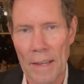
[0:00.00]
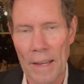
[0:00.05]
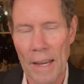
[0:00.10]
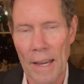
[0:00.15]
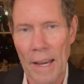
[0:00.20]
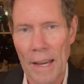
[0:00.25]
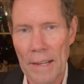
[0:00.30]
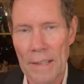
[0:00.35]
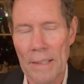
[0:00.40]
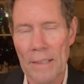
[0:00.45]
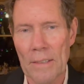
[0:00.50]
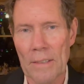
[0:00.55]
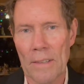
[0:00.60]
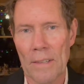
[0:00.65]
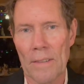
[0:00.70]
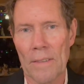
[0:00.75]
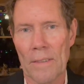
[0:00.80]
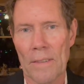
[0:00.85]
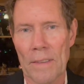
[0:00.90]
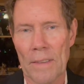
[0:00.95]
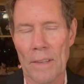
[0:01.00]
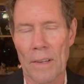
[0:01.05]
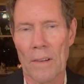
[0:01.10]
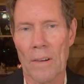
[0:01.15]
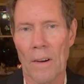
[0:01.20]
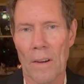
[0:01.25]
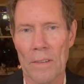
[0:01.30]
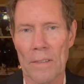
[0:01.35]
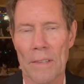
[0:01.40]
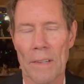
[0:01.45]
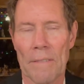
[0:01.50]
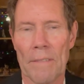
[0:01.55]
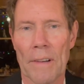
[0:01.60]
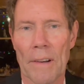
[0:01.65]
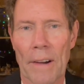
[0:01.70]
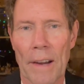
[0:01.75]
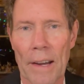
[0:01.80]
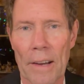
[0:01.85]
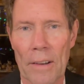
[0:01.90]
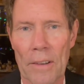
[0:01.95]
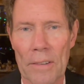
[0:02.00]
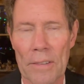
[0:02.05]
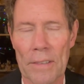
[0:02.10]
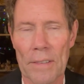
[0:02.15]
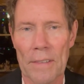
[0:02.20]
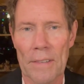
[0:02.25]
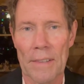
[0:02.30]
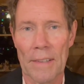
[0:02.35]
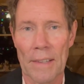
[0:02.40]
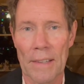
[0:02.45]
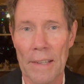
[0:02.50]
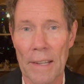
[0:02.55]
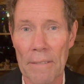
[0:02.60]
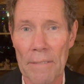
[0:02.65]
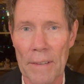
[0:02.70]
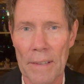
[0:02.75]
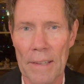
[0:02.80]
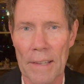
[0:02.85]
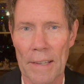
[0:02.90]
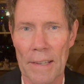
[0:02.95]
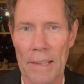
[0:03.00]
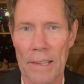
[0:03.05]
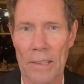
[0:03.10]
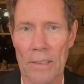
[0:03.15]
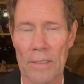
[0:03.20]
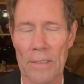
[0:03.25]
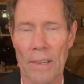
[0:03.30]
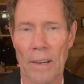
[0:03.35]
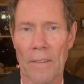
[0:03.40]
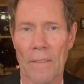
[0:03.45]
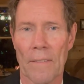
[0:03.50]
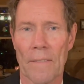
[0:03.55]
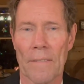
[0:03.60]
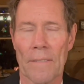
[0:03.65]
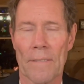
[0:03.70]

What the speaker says: adding to the cost of your house, significantly so,